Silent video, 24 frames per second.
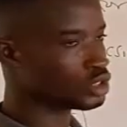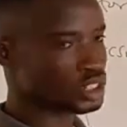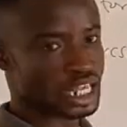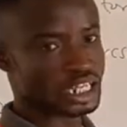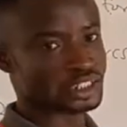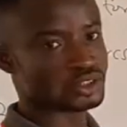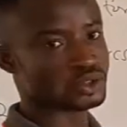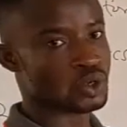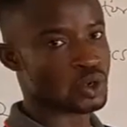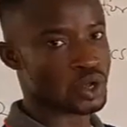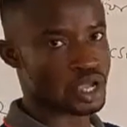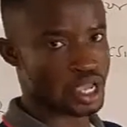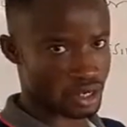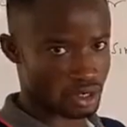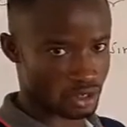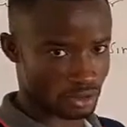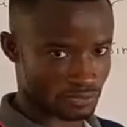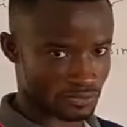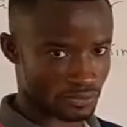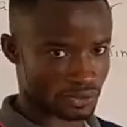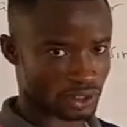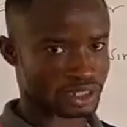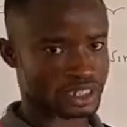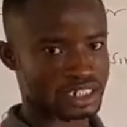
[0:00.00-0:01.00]
Let's go and look
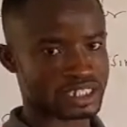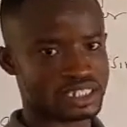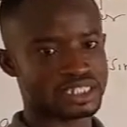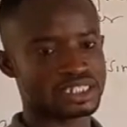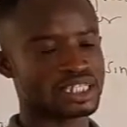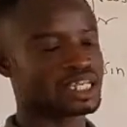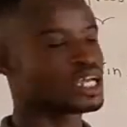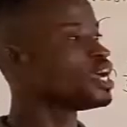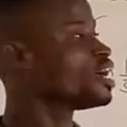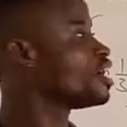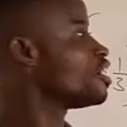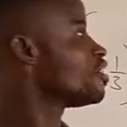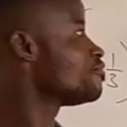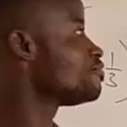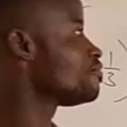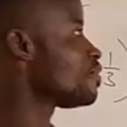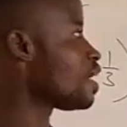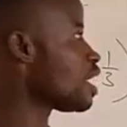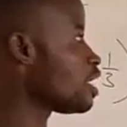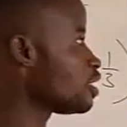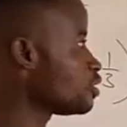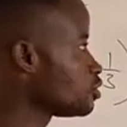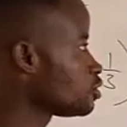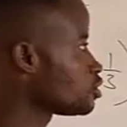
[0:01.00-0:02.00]
for these
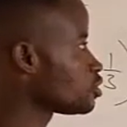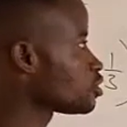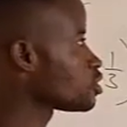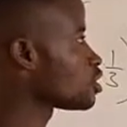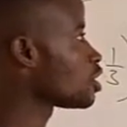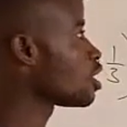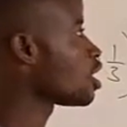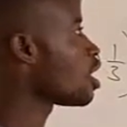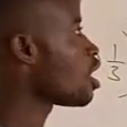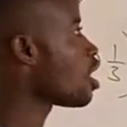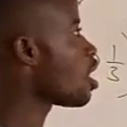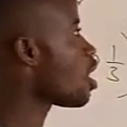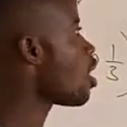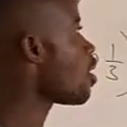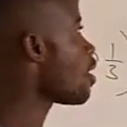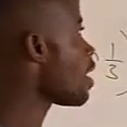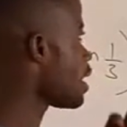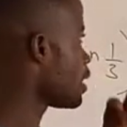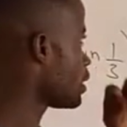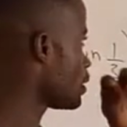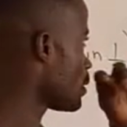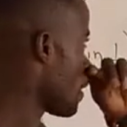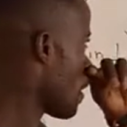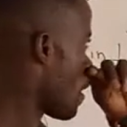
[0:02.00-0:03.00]
values. Alright.